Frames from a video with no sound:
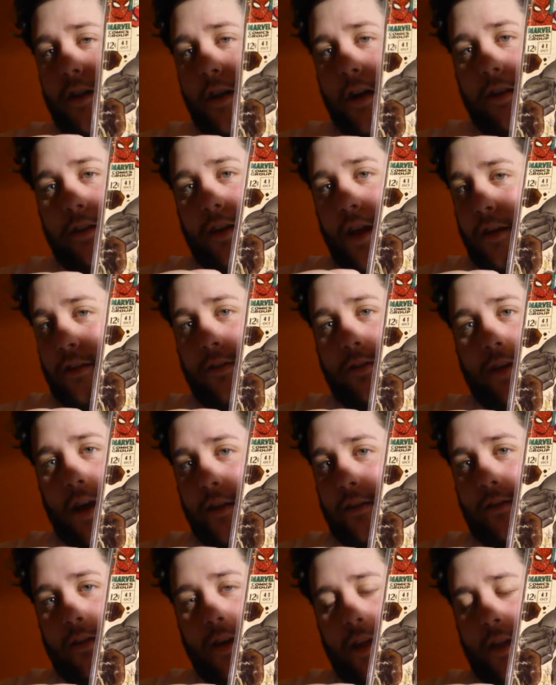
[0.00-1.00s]
I
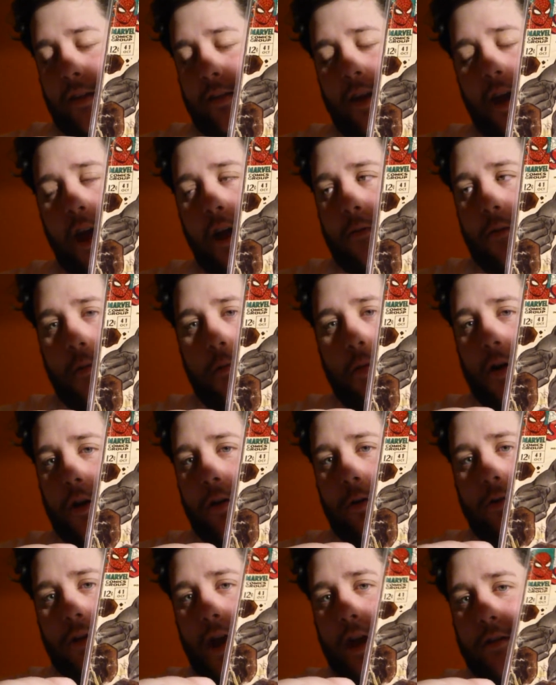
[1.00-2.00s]
say that to everybody
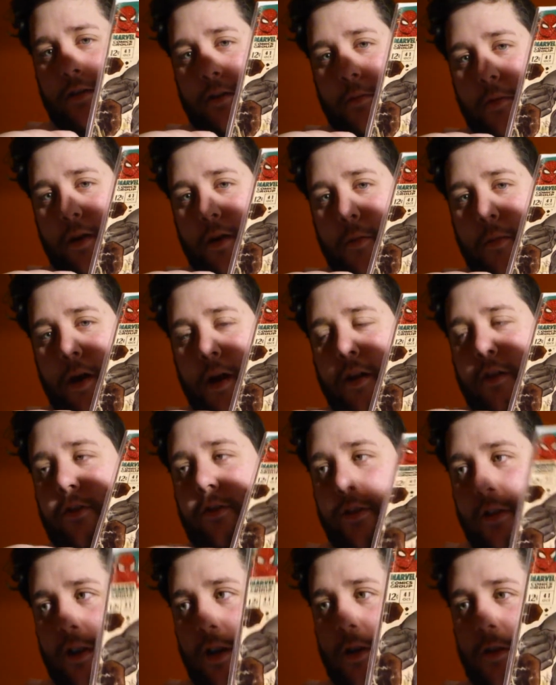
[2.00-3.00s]
who's asking me about it.
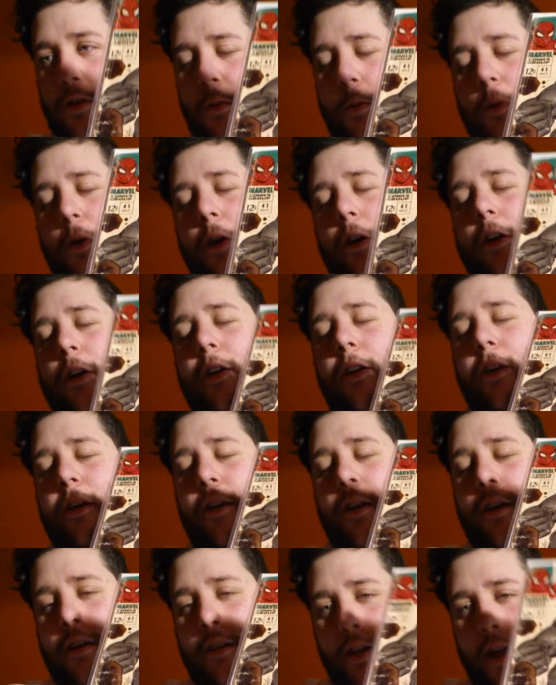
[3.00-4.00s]
Secure the book,
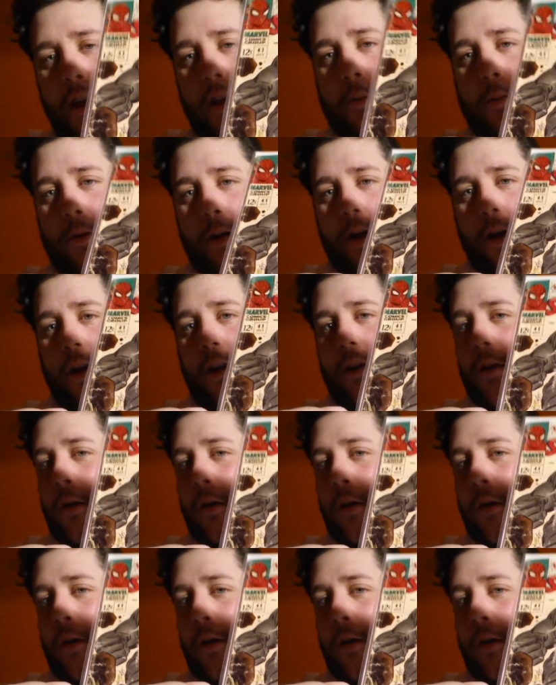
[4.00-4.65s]
then upgrade.